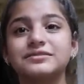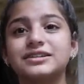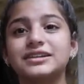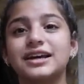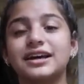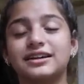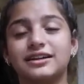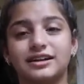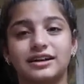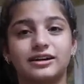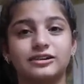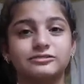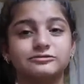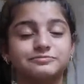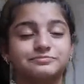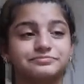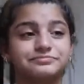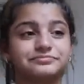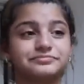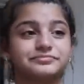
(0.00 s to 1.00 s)
to get it
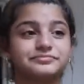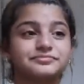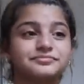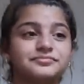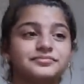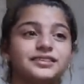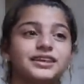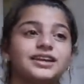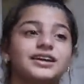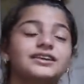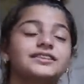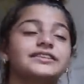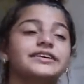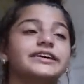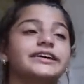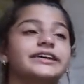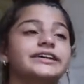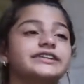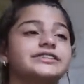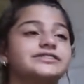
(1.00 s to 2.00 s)
out. And
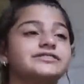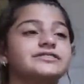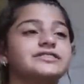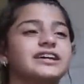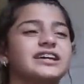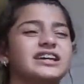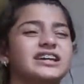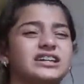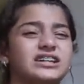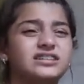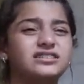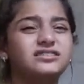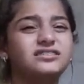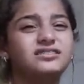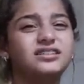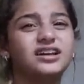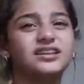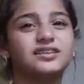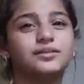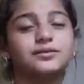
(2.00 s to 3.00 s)
then she was like,
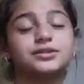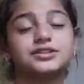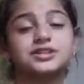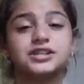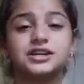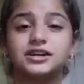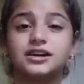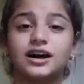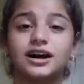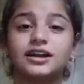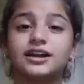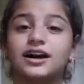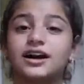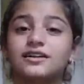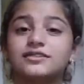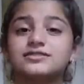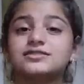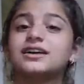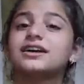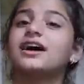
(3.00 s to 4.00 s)
ew. And then when she got it,
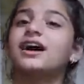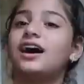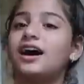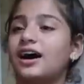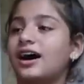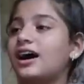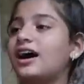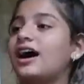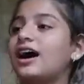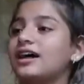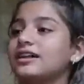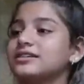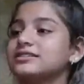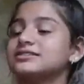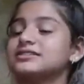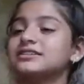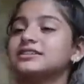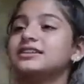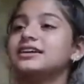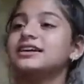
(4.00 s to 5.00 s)
I was like, haha,
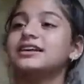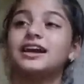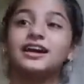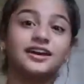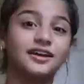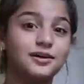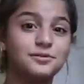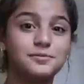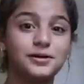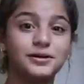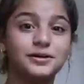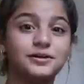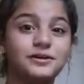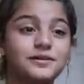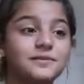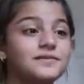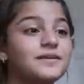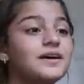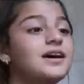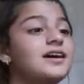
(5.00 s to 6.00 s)
Allison. And I got mine
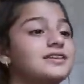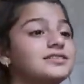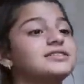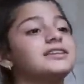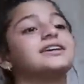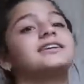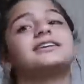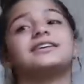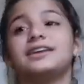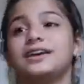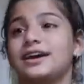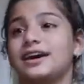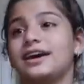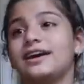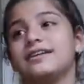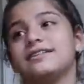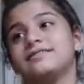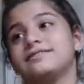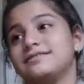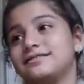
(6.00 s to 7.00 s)
off. Like,
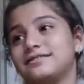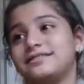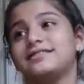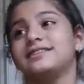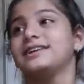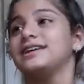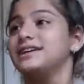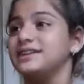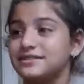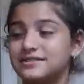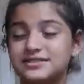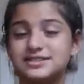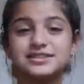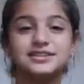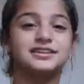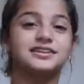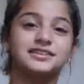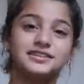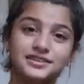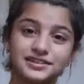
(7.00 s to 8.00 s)
yeah, you
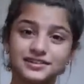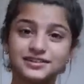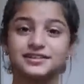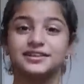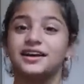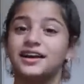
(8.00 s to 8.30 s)
see,